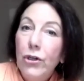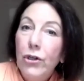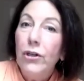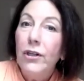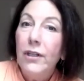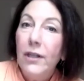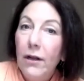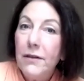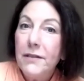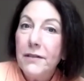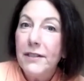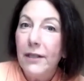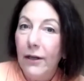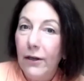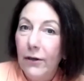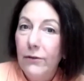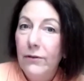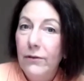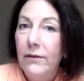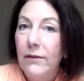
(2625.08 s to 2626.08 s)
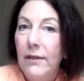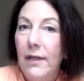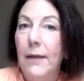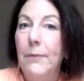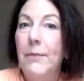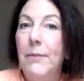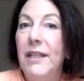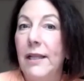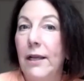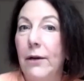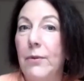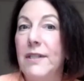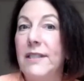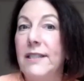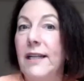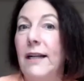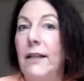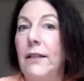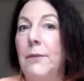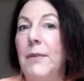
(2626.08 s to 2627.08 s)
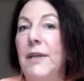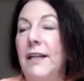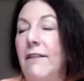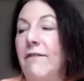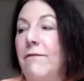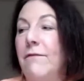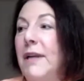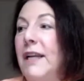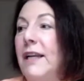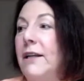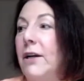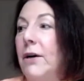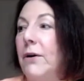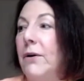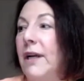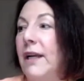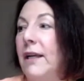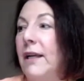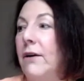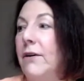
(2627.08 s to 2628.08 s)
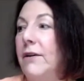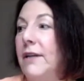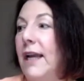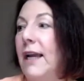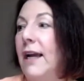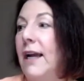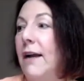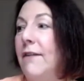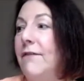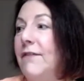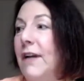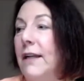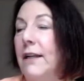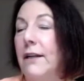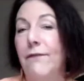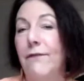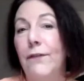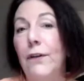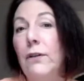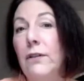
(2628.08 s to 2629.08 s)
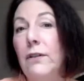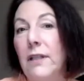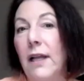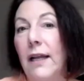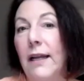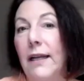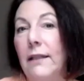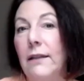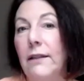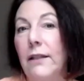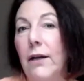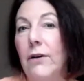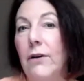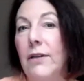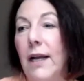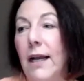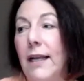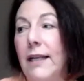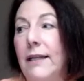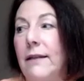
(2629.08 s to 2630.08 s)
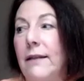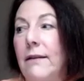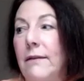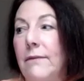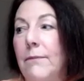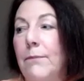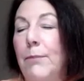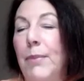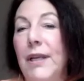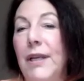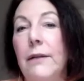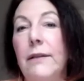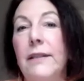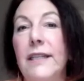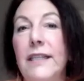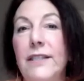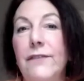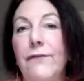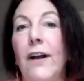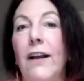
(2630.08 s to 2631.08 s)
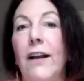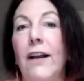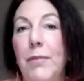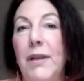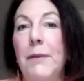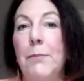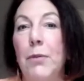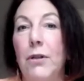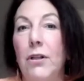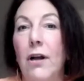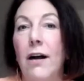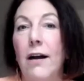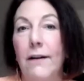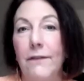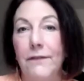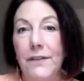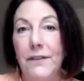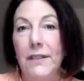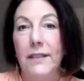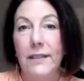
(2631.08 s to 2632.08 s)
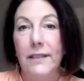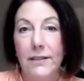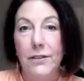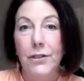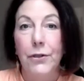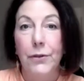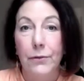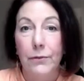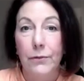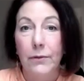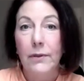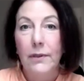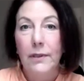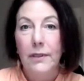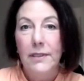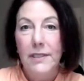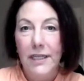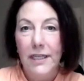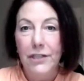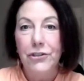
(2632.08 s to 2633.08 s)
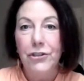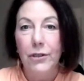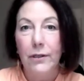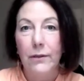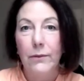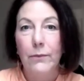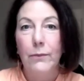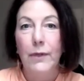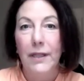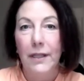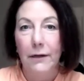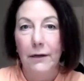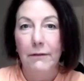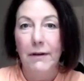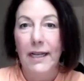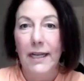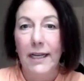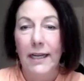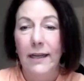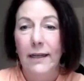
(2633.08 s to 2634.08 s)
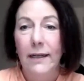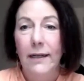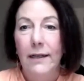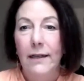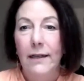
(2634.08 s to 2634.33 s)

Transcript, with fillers: could also, there was an element of me going, okay, I've got a full client load. I can peel these 5 people off to this new teacher when they're ready.